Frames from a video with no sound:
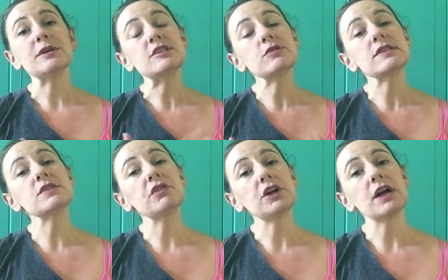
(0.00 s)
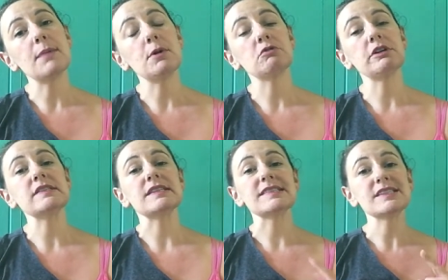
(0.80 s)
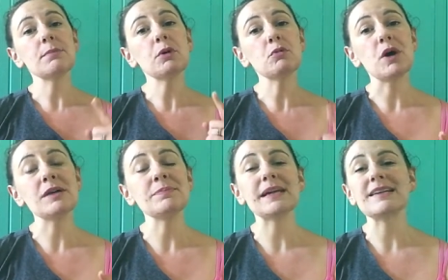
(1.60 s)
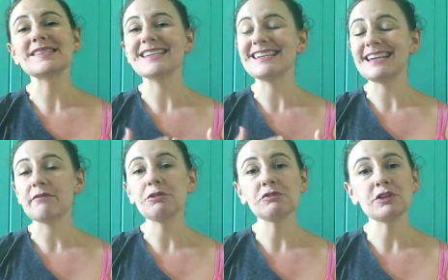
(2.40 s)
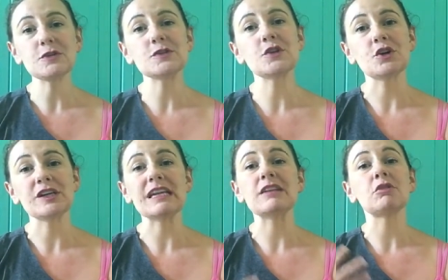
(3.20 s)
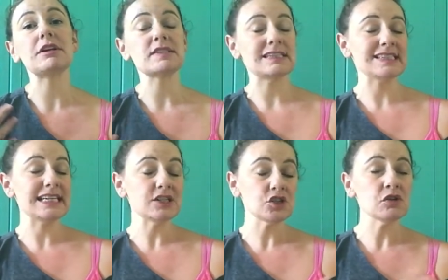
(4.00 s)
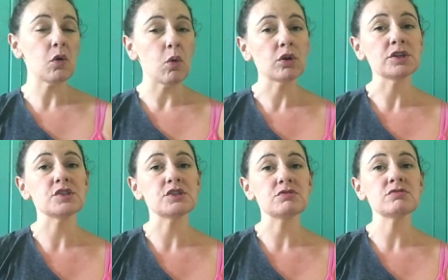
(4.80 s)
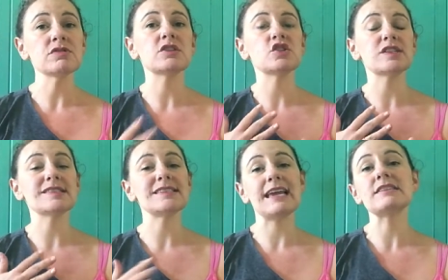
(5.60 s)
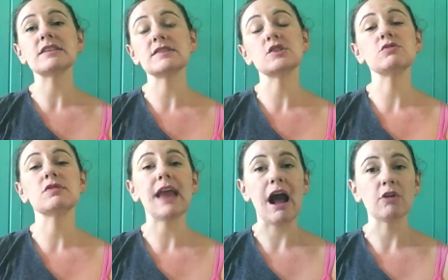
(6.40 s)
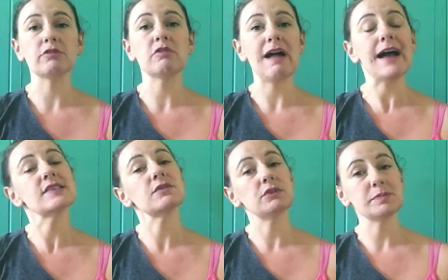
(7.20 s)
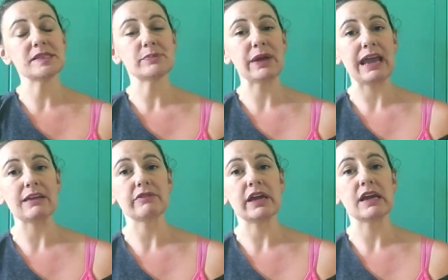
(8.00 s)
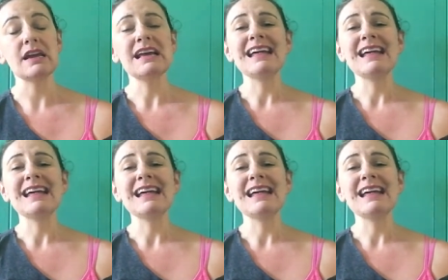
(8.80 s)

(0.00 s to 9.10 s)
So I do this for a couple reasons. Number one, because it never feels good, either as a teacher or a student, to just send a student out of class for misbehaving.